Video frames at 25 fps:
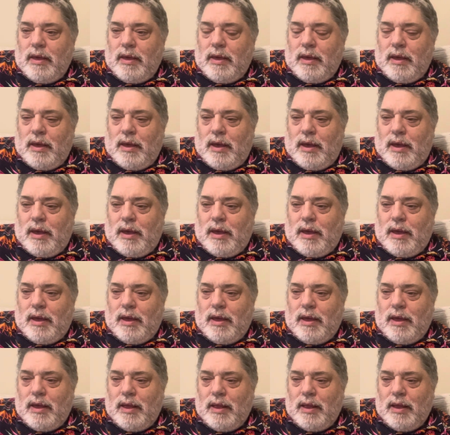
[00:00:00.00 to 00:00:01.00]
Uh,
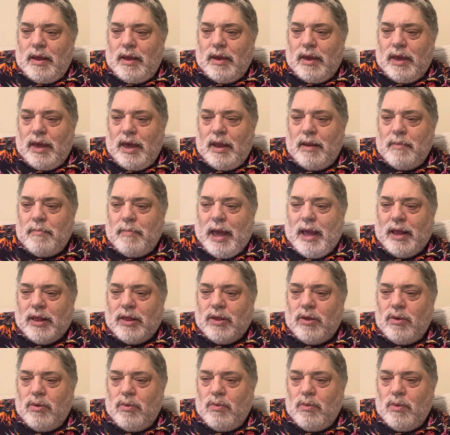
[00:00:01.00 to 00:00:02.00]
getting back
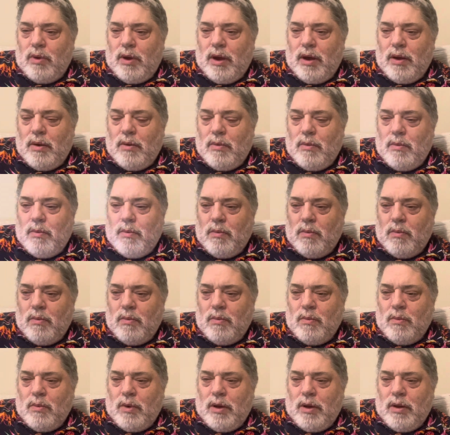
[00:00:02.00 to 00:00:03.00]
to uh,
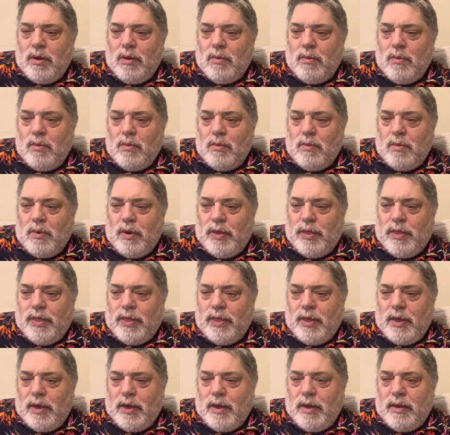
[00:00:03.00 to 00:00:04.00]
what with
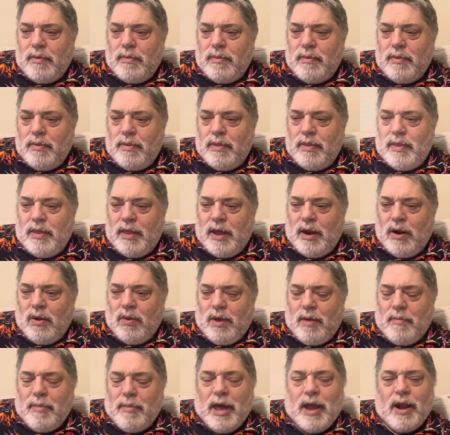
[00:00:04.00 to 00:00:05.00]
uh, that
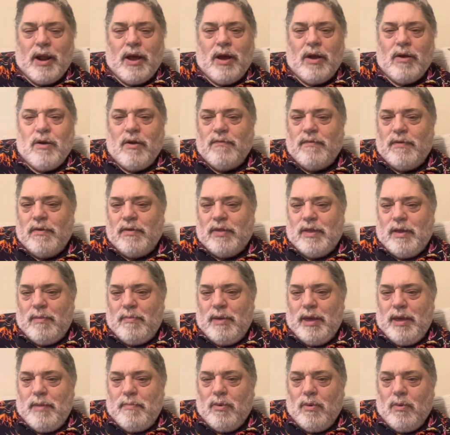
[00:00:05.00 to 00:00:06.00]
only about 150
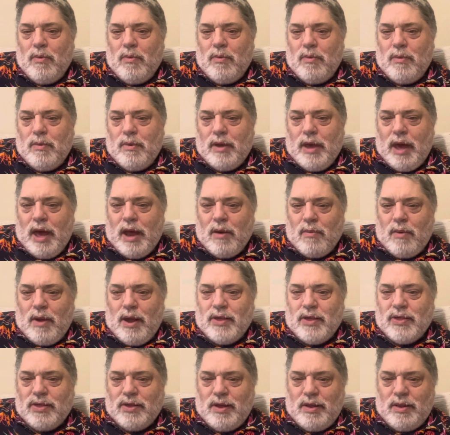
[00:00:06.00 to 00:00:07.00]
people got
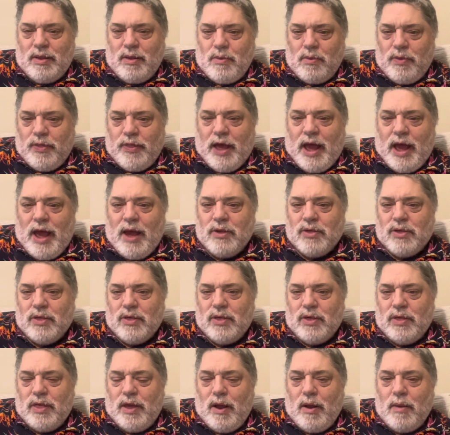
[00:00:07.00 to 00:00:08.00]
arrested and there were
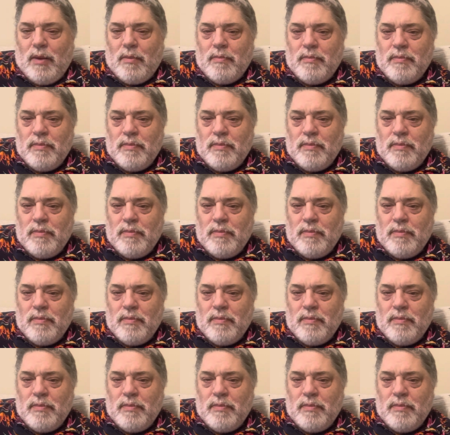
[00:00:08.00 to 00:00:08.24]
thousands there.